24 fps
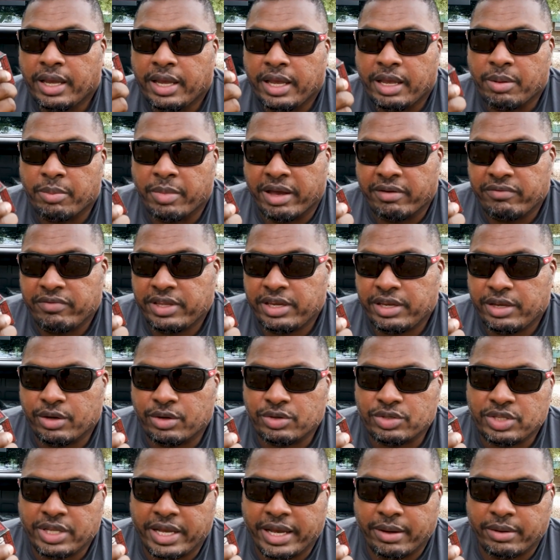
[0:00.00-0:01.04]
in my
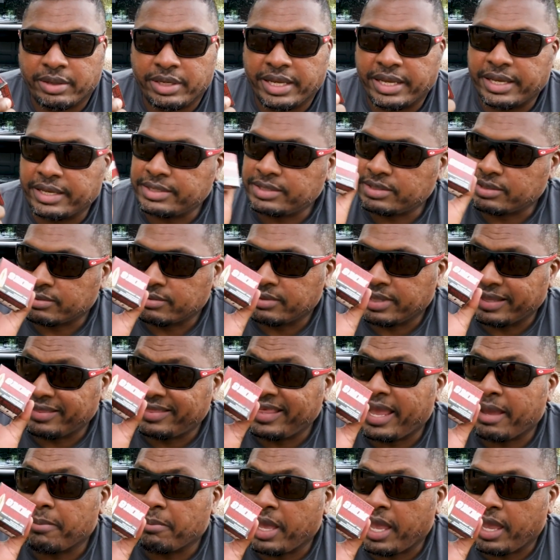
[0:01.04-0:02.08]
videos nowadays that
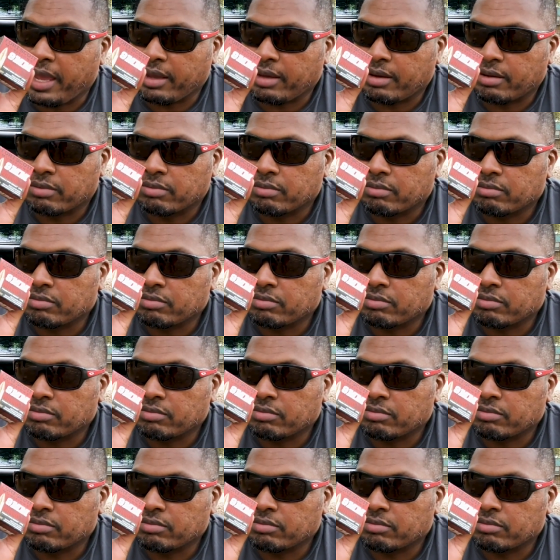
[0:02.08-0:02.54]
they make.